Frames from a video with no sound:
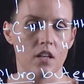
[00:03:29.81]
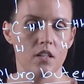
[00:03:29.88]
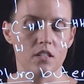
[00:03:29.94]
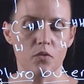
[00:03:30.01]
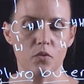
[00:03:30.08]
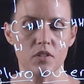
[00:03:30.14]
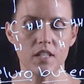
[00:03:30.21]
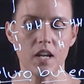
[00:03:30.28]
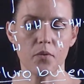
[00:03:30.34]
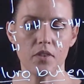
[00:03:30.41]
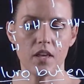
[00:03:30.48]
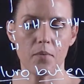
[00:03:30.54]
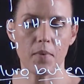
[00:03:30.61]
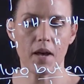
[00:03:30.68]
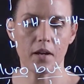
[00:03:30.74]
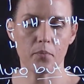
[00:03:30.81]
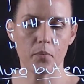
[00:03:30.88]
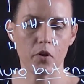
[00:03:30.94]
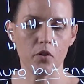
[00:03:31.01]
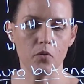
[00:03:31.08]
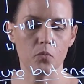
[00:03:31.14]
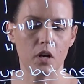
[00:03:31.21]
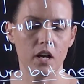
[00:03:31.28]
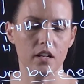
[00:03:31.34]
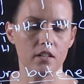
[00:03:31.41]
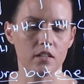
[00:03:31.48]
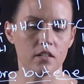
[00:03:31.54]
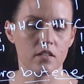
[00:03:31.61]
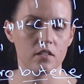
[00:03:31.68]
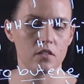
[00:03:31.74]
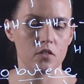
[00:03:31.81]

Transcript: So if we start with our backbone, one,